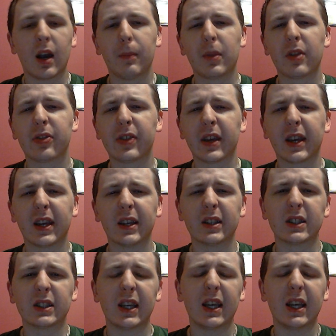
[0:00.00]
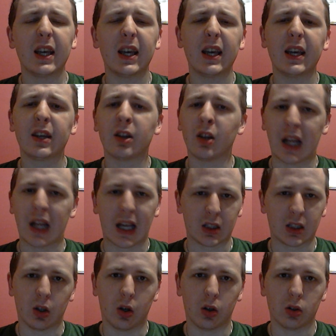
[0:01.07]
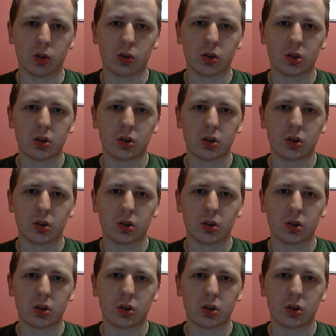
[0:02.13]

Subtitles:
The thing is, it didn't last long.